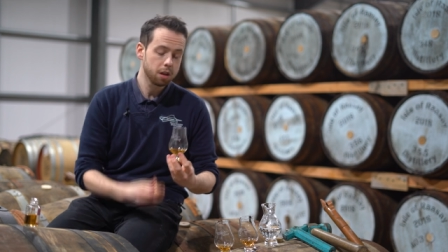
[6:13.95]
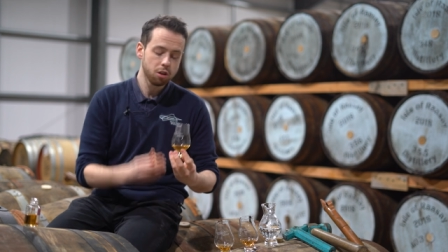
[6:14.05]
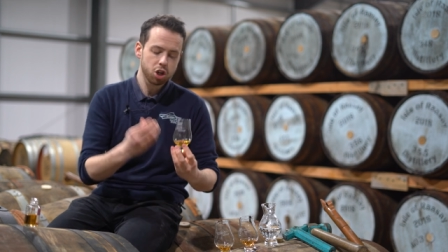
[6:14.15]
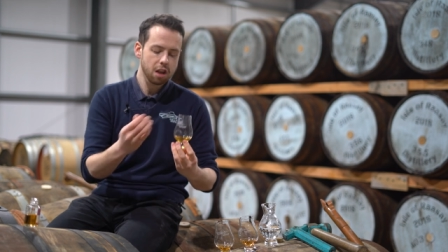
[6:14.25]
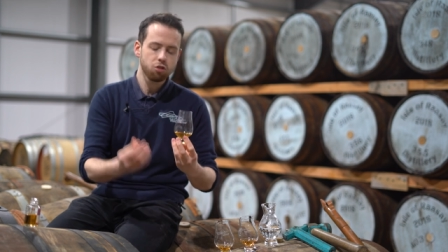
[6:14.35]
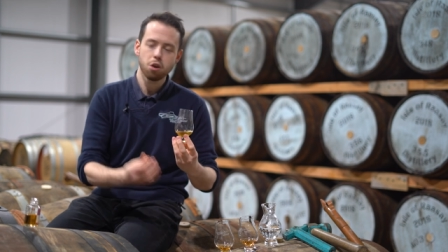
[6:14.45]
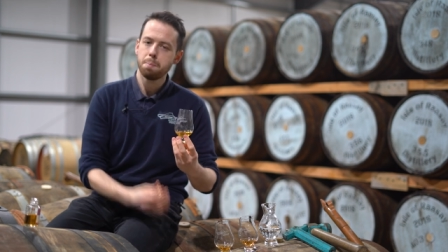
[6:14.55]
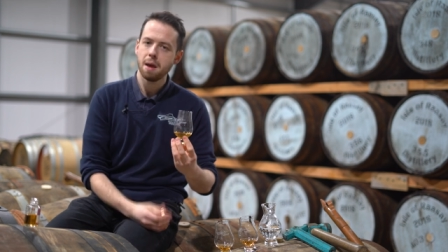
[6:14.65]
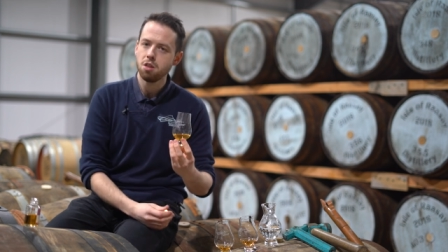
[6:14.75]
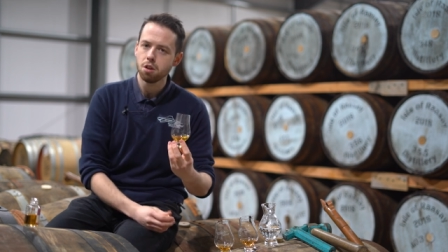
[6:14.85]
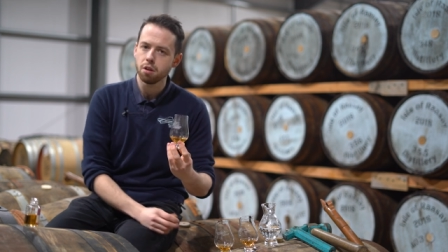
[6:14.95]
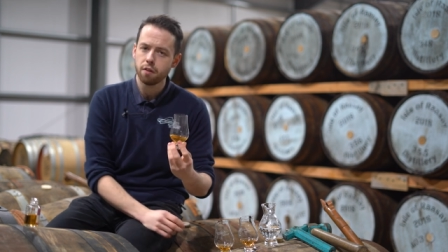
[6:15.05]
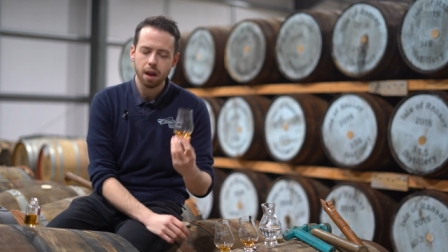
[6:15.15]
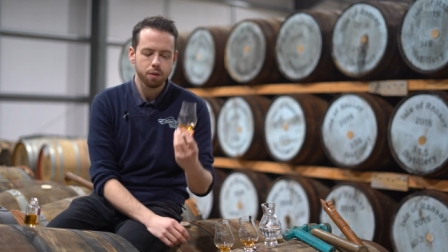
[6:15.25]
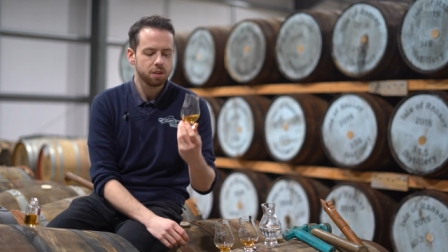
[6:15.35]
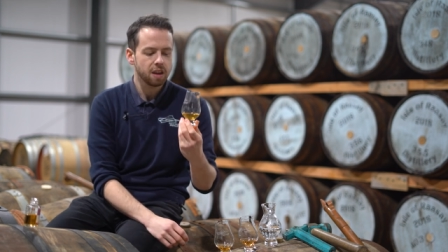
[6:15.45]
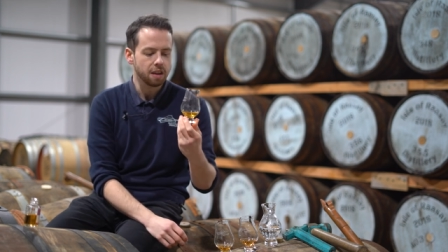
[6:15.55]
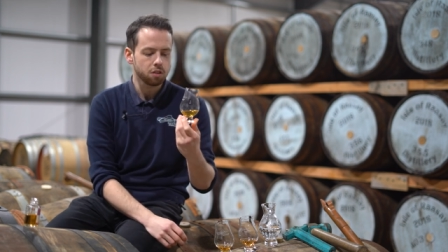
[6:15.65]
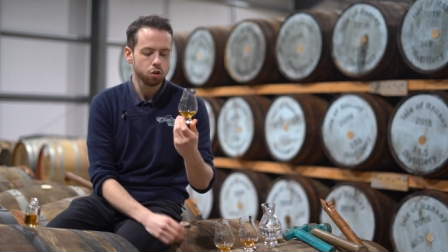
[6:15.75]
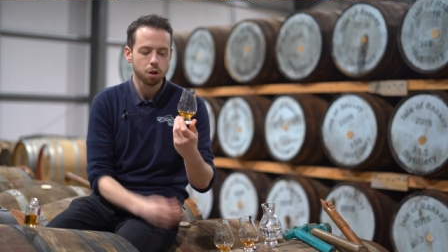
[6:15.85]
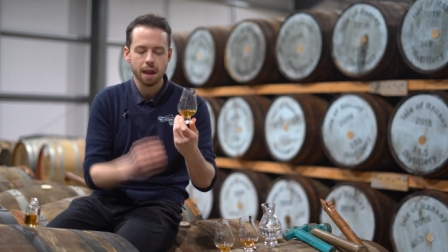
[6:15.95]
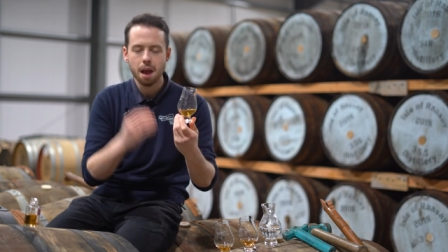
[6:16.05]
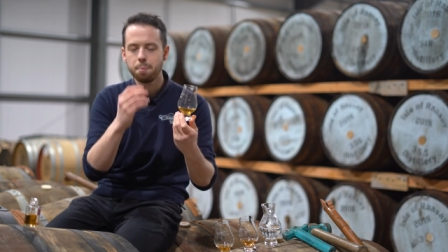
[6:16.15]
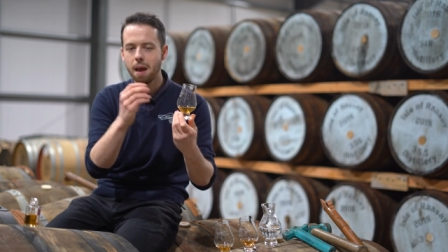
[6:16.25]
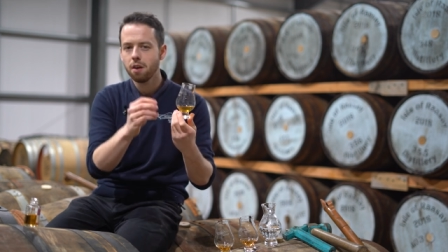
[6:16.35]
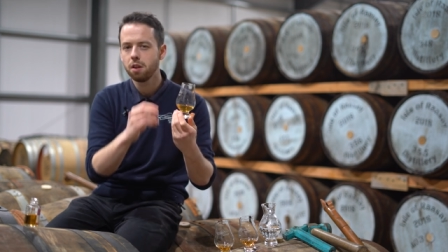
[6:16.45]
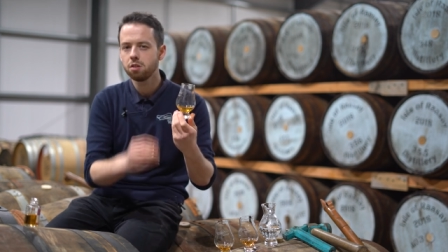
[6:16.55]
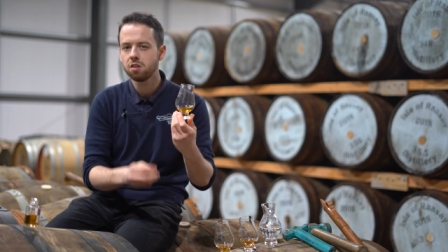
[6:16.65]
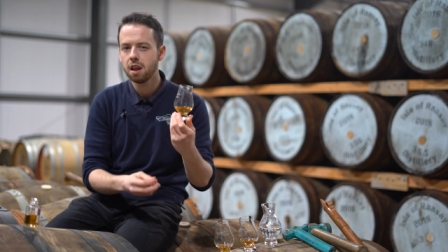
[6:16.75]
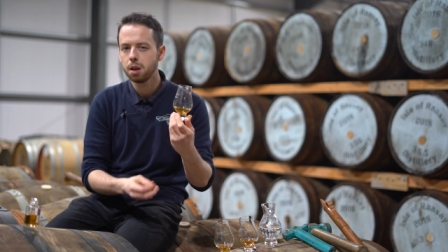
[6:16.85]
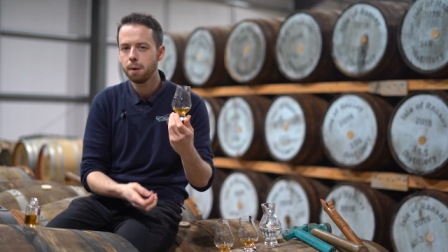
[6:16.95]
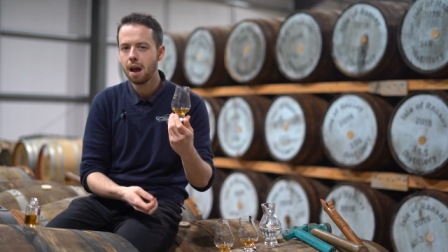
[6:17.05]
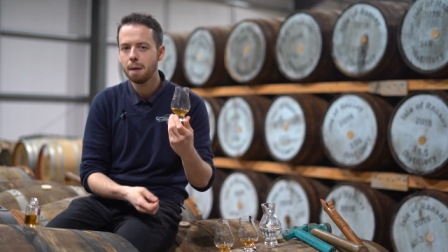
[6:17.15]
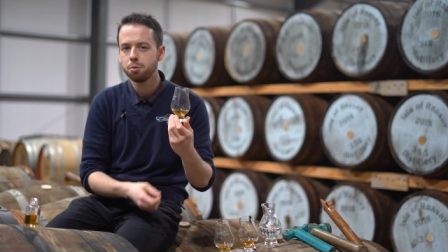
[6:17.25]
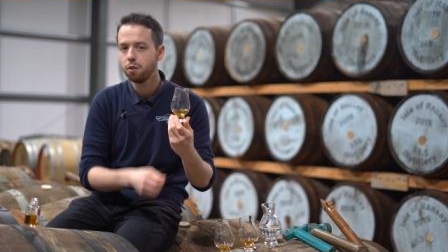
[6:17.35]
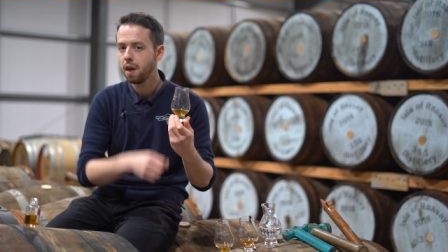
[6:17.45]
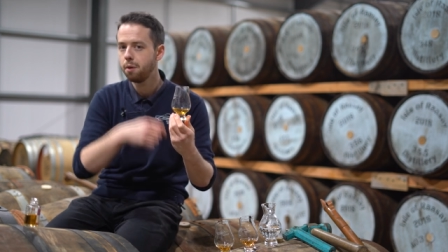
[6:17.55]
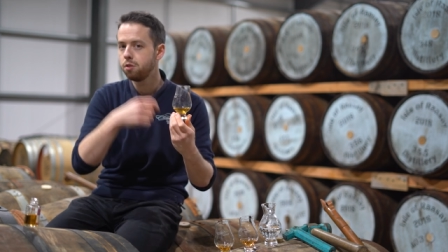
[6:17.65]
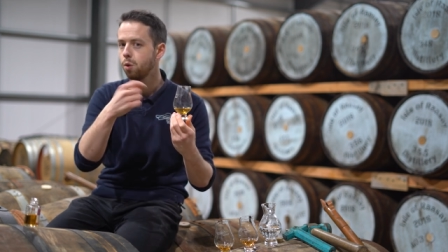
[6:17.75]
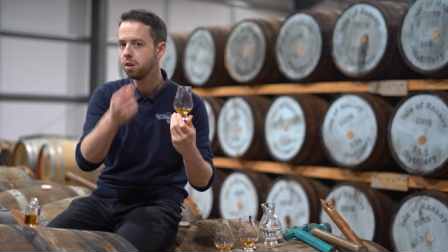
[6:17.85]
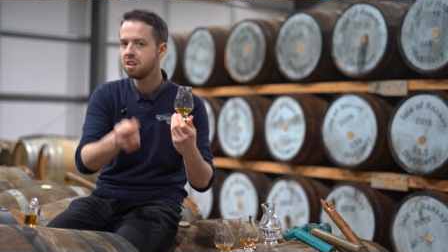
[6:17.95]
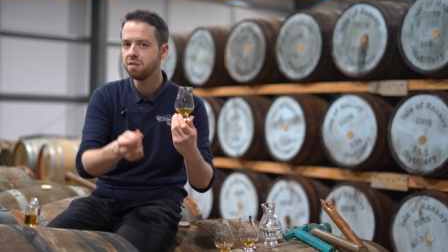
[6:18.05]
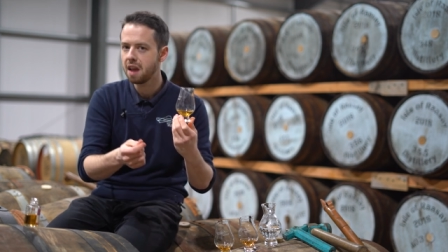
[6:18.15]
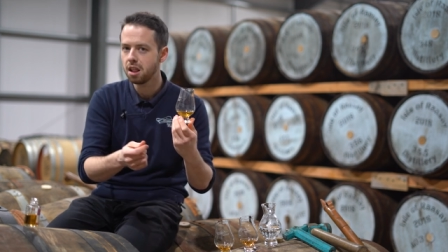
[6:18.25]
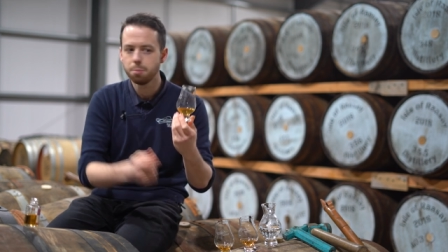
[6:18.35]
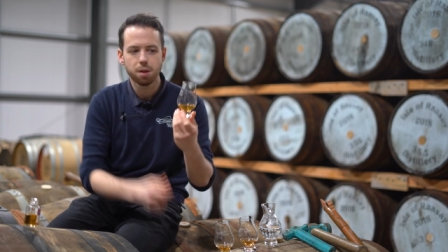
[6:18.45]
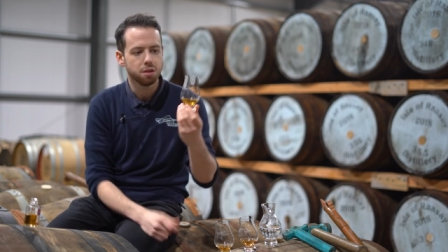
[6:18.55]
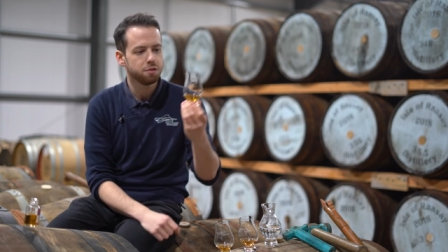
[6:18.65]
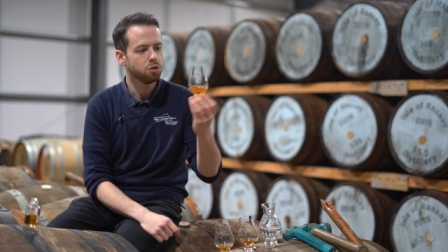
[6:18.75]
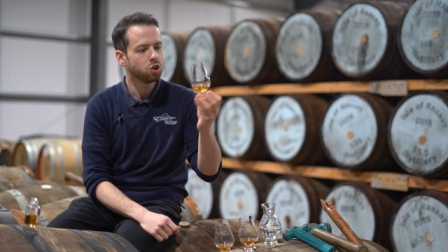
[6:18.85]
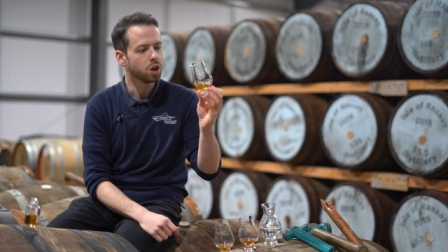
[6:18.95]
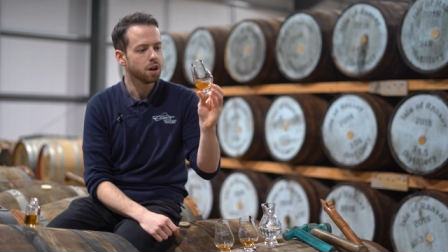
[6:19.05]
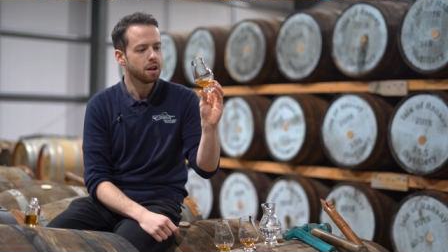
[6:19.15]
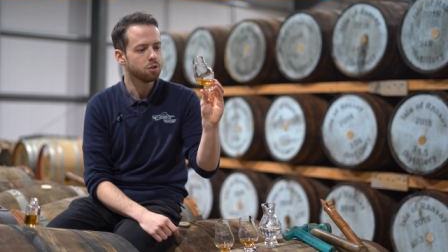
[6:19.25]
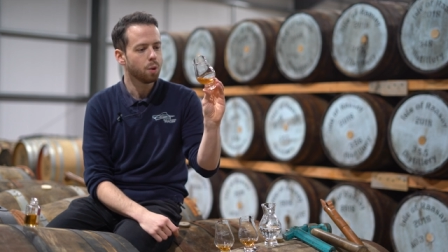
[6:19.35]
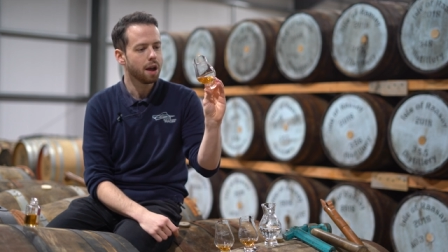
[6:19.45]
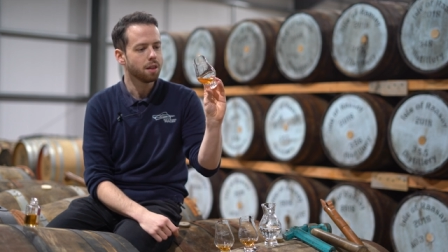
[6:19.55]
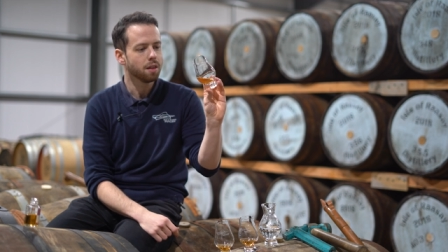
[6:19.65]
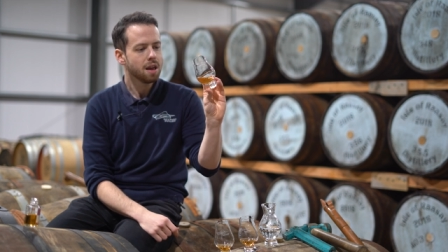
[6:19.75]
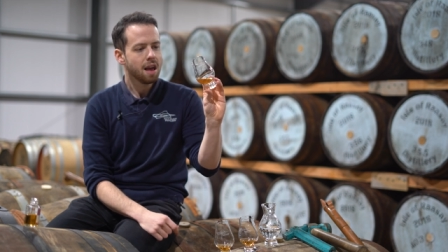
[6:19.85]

You can change your opinion of how it tastes. You can get a better understanding, perhaps, of how it's going to develop in the future as well.